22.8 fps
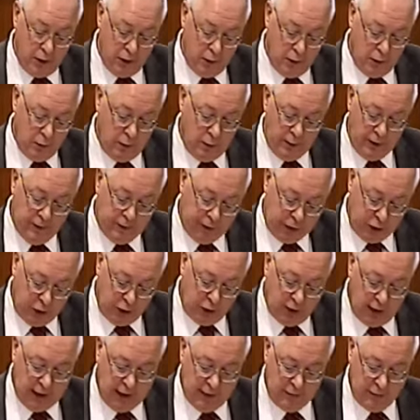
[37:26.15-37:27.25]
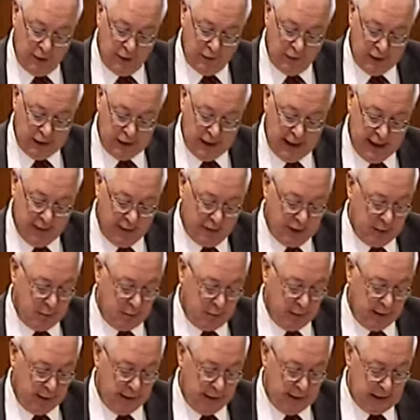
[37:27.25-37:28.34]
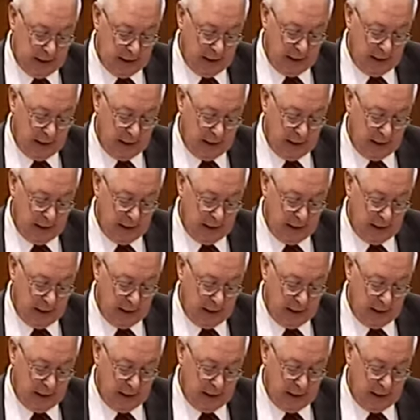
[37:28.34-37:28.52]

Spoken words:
when we have a good level of reserves in place,